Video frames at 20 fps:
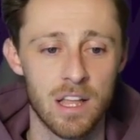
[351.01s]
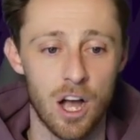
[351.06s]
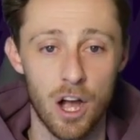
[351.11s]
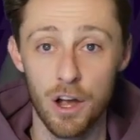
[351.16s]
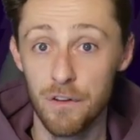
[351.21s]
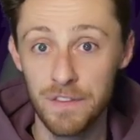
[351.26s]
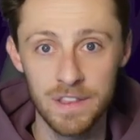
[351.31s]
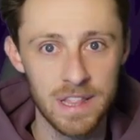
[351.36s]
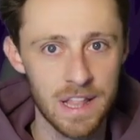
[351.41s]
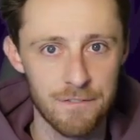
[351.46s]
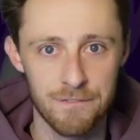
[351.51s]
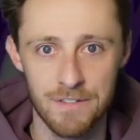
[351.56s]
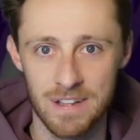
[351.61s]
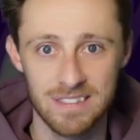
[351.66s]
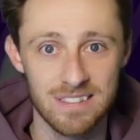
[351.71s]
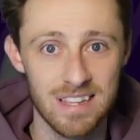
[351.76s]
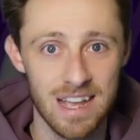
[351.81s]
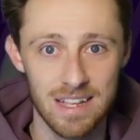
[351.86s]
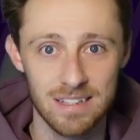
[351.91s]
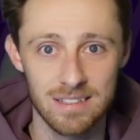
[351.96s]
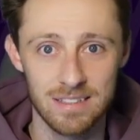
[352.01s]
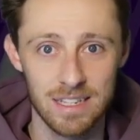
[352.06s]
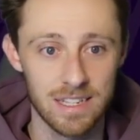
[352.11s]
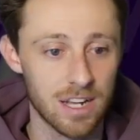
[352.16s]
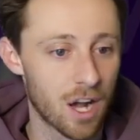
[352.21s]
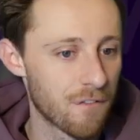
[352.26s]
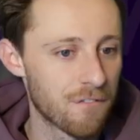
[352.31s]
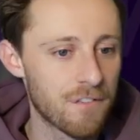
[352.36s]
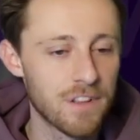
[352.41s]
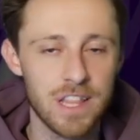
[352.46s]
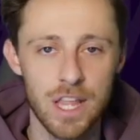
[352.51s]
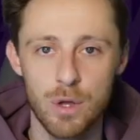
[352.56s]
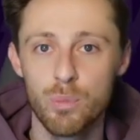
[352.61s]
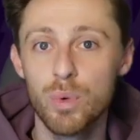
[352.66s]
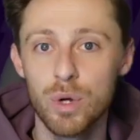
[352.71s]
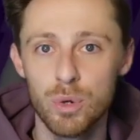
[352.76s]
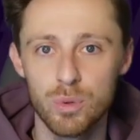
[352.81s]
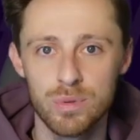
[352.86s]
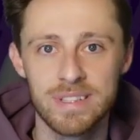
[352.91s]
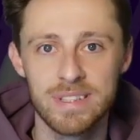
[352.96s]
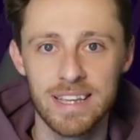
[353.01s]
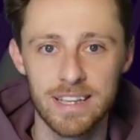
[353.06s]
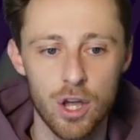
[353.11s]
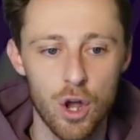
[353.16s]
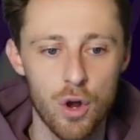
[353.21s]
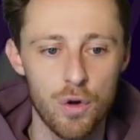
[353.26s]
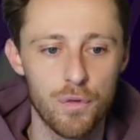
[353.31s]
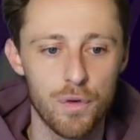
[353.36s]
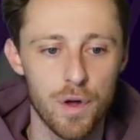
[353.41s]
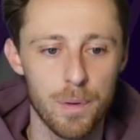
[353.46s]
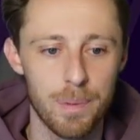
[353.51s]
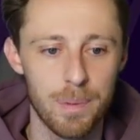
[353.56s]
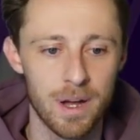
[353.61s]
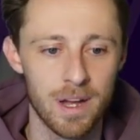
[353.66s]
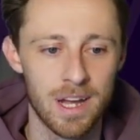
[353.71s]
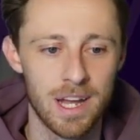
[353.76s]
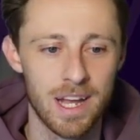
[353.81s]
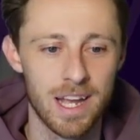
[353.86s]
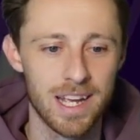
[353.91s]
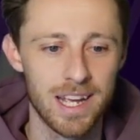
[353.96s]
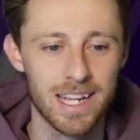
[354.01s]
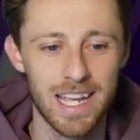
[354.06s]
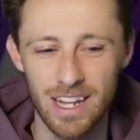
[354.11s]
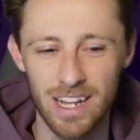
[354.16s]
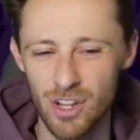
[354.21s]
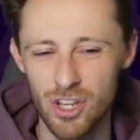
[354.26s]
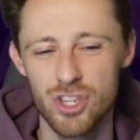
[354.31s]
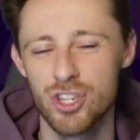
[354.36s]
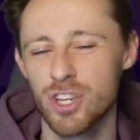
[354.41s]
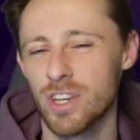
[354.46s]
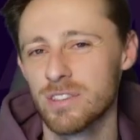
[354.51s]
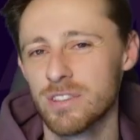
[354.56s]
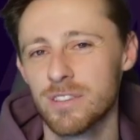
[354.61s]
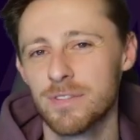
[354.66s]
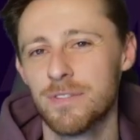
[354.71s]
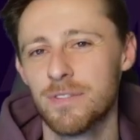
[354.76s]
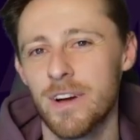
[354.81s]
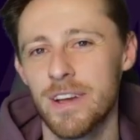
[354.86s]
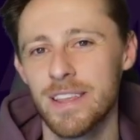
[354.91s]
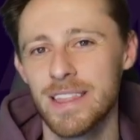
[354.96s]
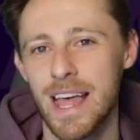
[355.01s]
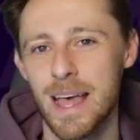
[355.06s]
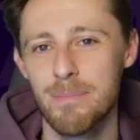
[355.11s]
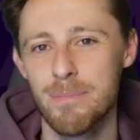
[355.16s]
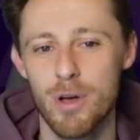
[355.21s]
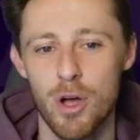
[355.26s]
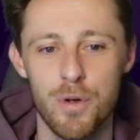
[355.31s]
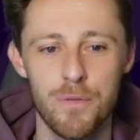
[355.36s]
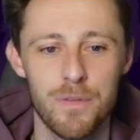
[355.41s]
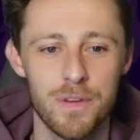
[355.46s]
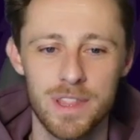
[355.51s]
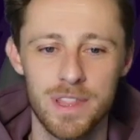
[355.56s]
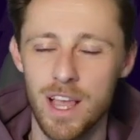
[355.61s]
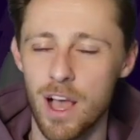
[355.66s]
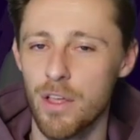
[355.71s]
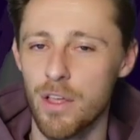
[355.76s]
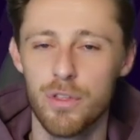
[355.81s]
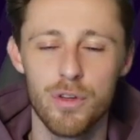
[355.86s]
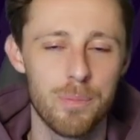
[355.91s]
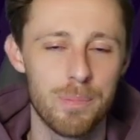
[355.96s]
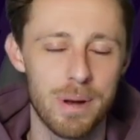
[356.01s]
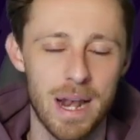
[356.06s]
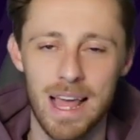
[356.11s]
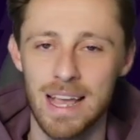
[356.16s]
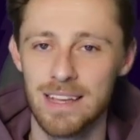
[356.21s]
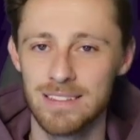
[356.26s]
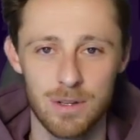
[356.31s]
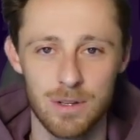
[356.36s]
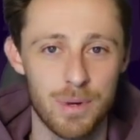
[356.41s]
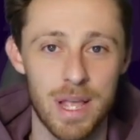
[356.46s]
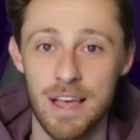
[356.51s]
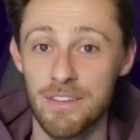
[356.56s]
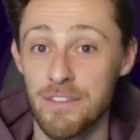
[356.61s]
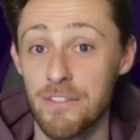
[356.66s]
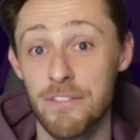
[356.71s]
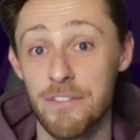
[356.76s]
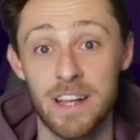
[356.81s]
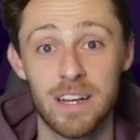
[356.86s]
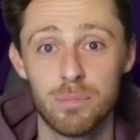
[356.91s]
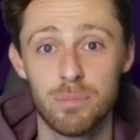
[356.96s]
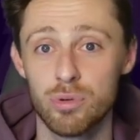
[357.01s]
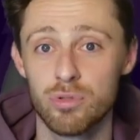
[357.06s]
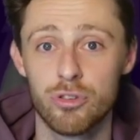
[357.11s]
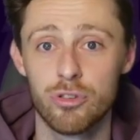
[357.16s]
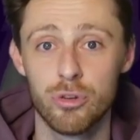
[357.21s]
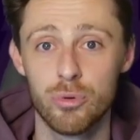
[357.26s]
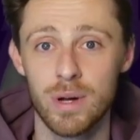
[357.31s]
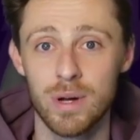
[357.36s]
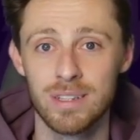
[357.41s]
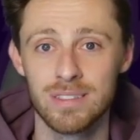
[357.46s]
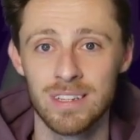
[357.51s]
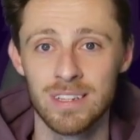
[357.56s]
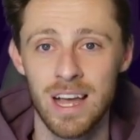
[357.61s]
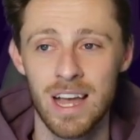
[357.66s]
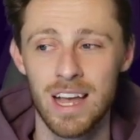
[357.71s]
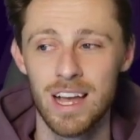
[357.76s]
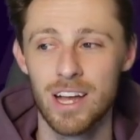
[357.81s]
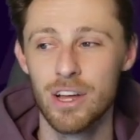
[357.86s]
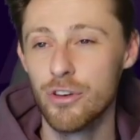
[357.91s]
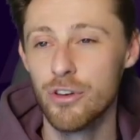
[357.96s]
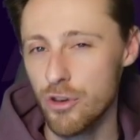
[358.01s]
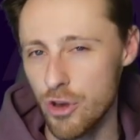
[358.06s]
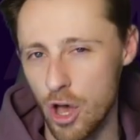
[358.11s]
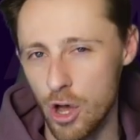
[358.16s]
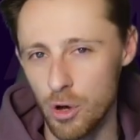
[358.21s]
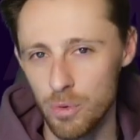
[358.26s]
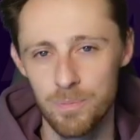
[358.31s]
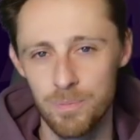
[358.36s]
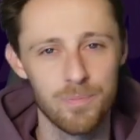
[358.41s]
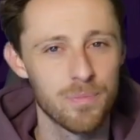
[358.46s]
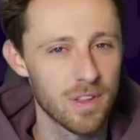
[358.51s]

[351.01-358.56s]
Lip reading: I think they're fantastic. I think they will tick over, but can I justify them over the other players that we have available to us? No.